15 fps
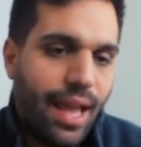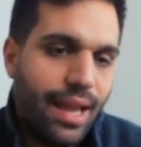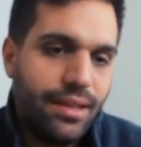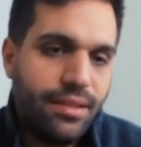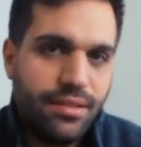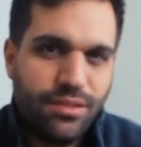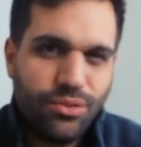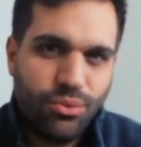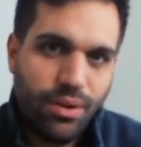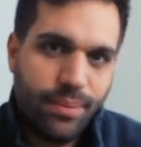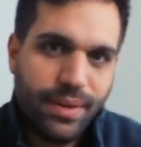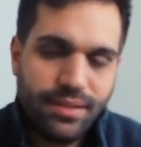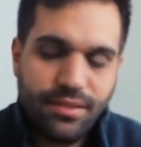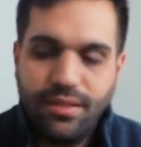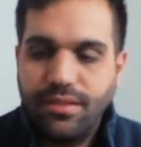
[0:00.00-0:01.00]
edits,
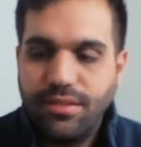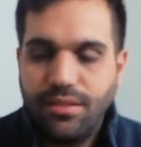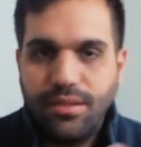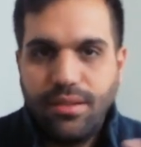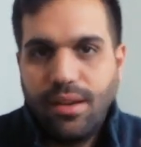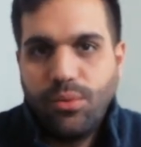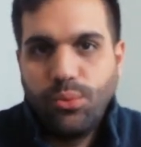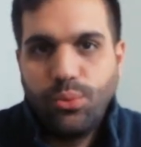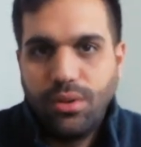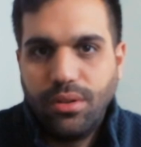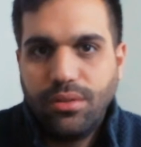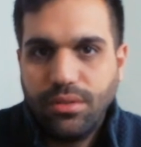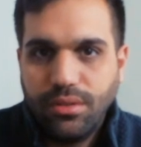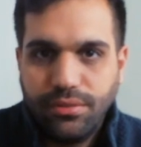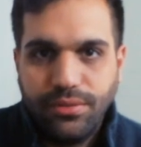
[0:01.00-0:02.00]
remixes that
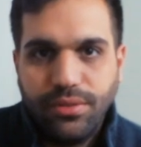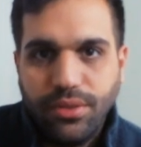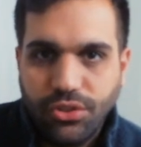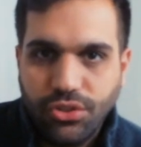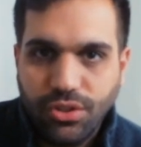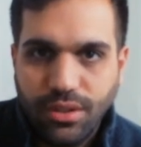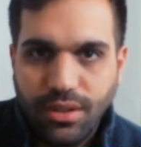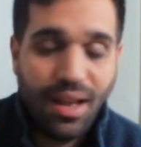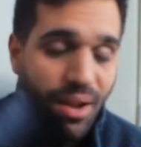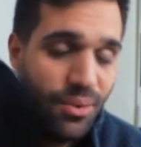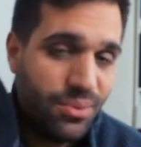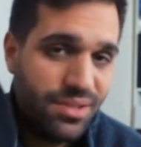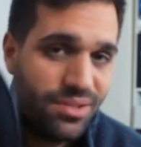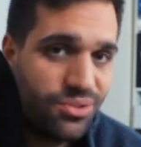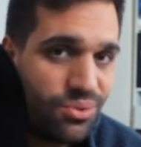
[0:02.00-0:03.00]
weren't official. I
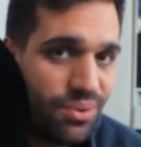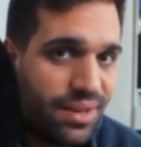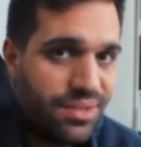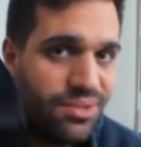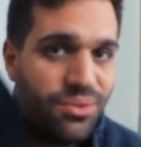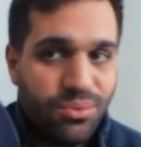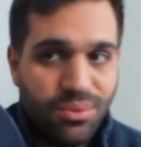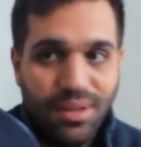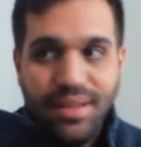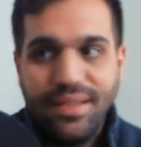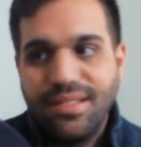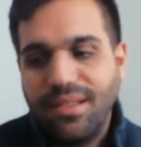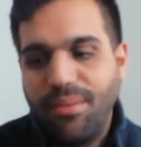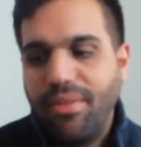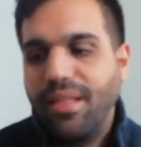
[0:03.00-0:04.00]
once tried to
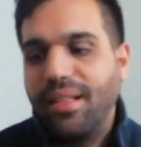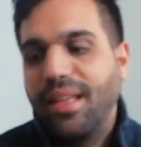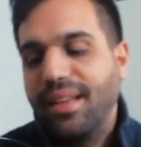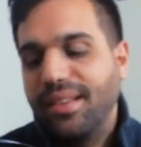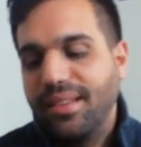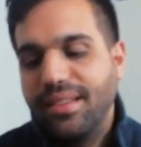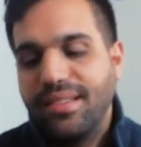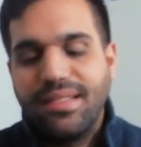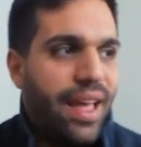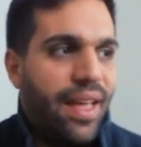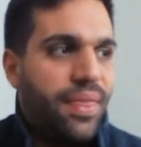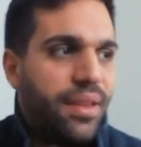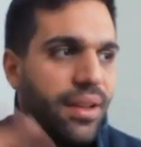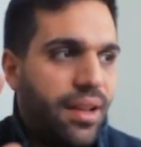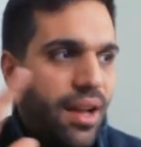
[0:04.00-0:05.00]
release something like this
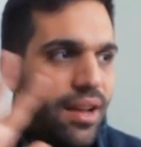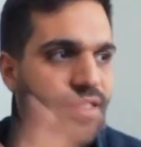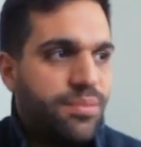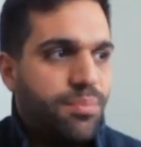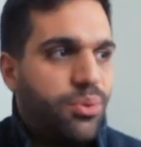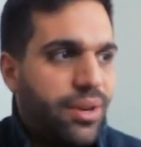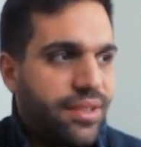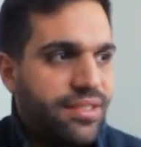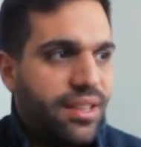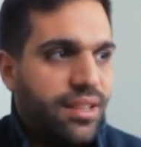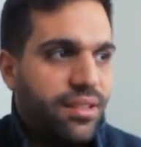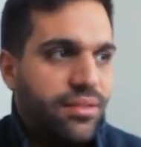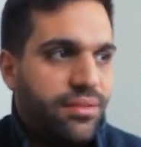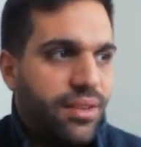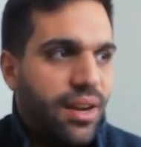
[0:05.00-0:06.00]
and the guys
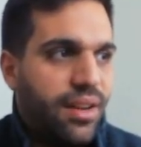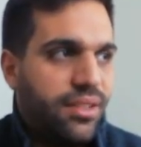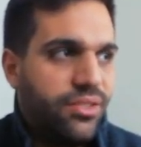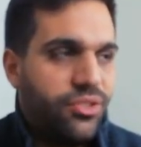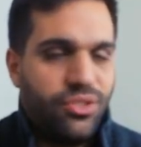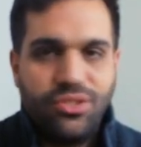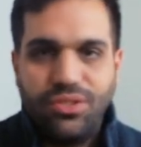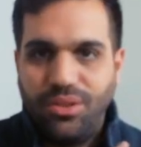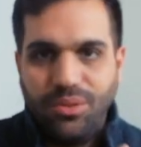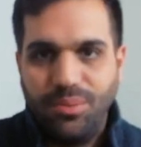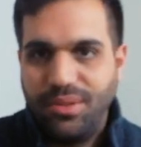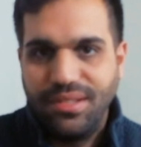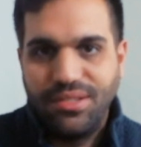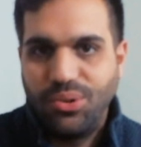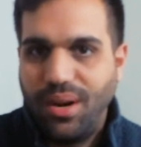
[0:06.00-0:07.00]
pressing the vinyl just told
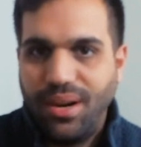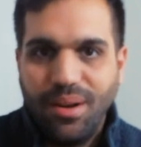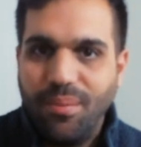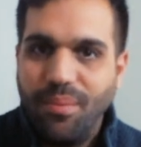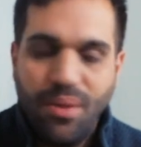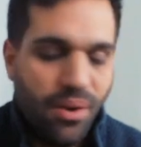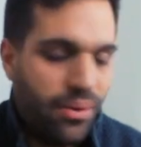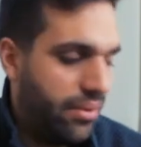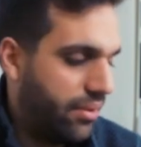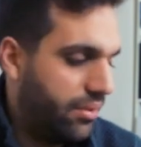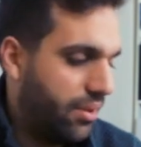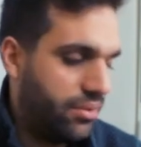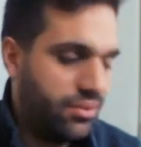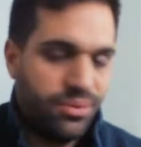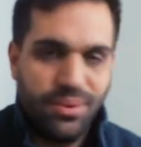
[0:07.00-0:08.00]
me straight up, no, they're
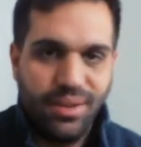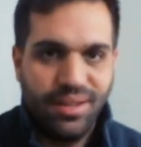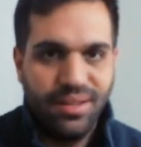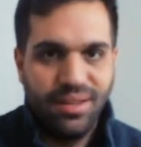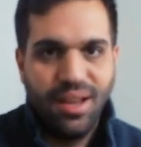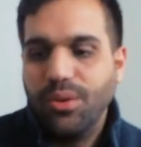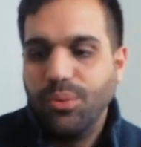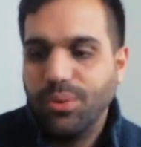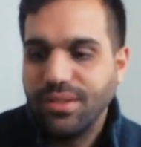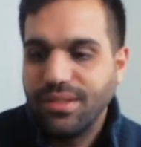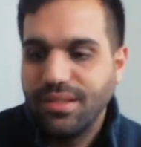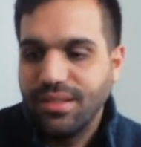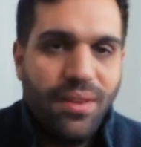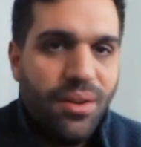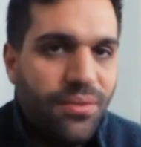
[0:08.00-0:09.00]
not doing it. It
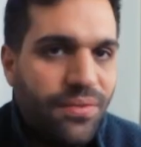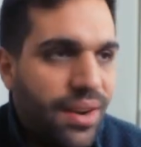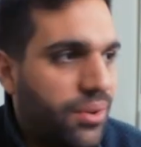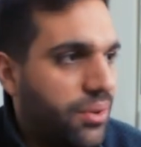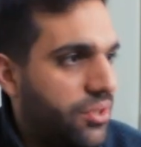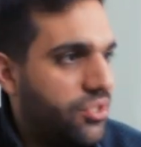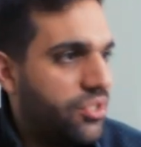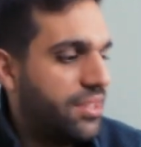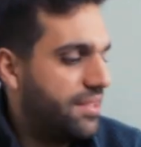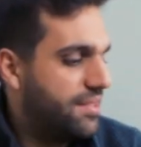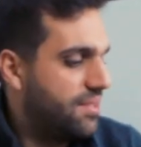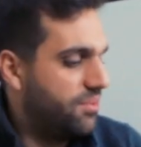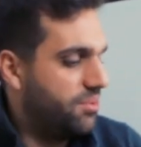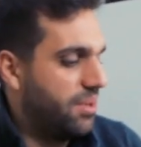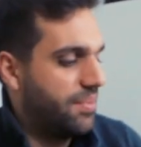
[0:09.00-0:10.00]
was a very
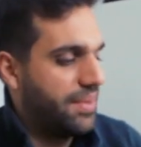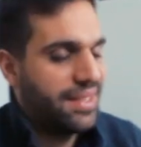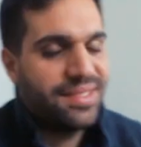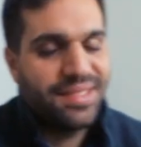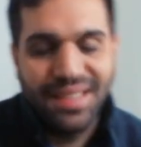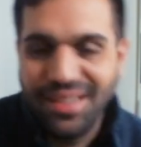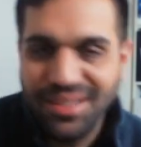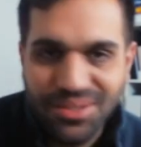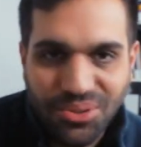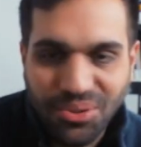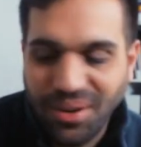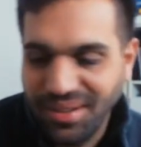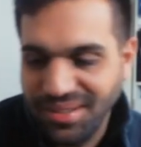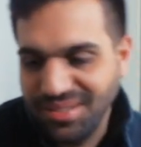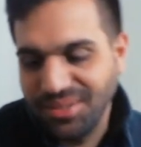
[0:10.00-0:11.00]
cheesy remix that I
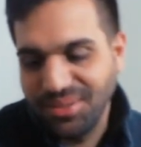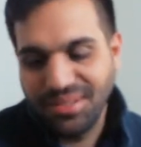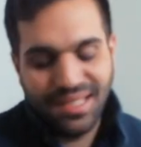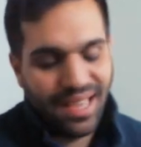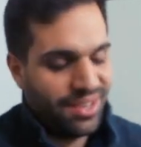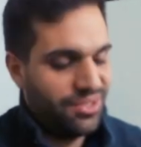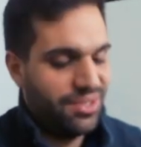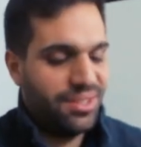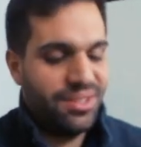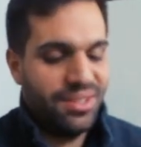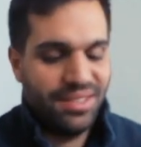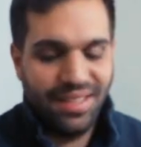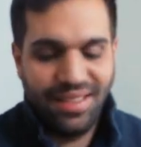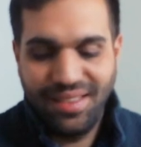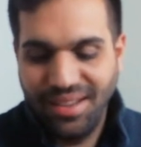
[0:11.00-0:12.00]
tried, so it's actually
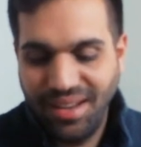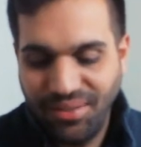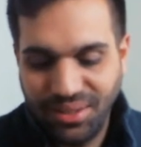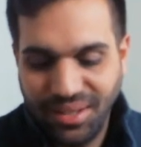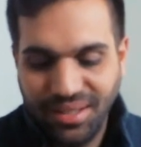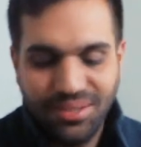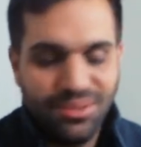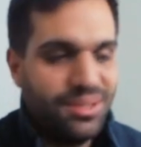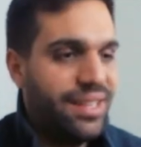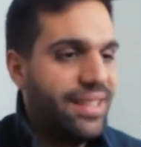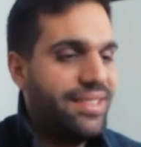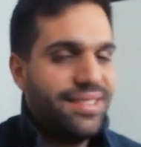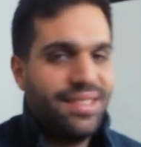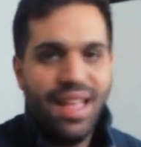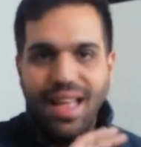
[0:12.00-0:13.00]
good that it never got
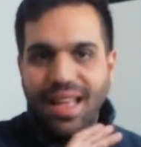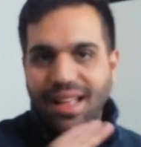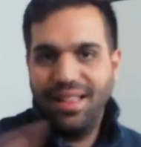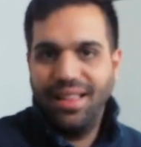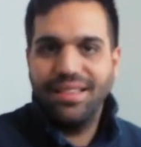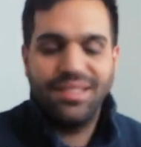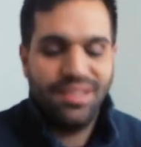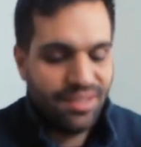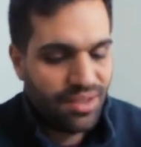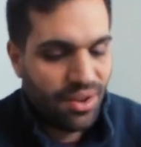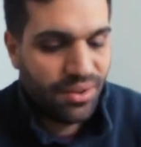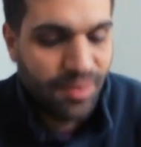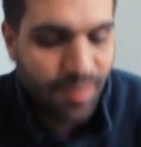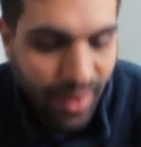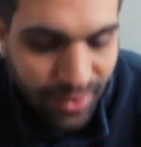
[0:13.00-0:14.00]
released let's not
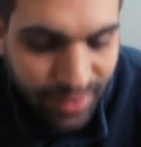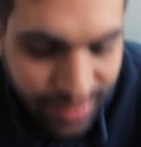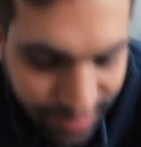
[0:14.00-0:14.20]
talk about